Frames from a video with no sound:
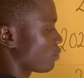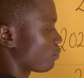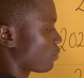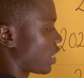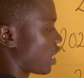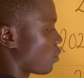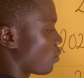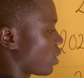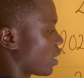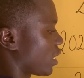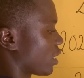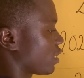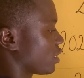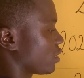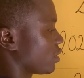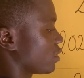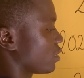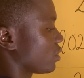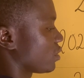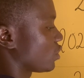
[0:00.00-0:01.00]
power
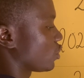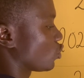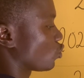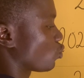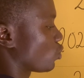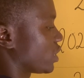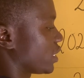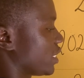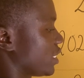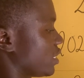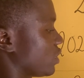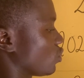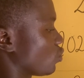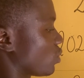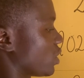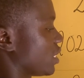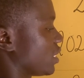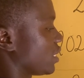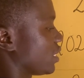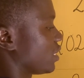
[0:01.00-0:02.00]

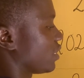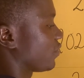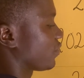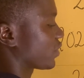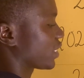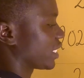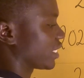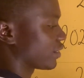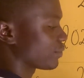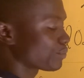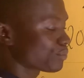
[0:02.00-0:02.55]
2023.